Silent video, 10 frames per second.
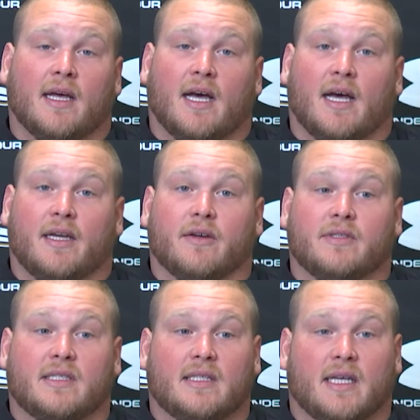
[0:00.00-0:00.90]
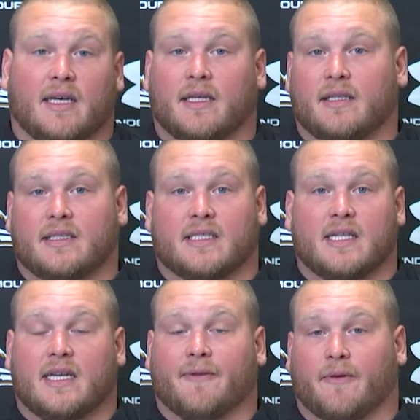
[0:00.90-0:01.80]
You know, just
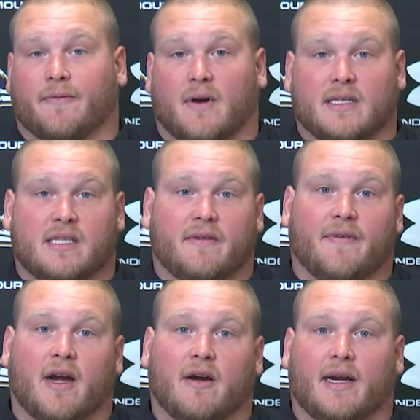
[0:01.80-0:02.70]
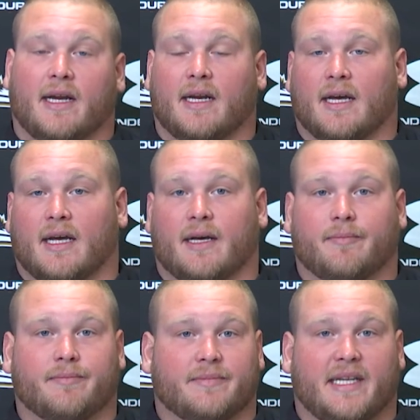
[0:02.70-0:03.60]
the different fronts, the
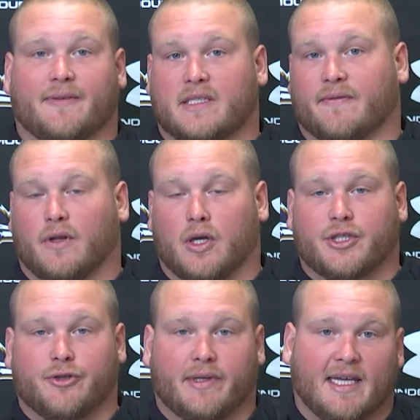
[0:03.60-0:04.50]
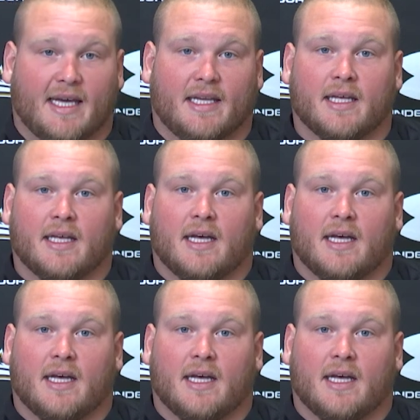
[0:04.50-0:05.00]
varying defensive looks you get,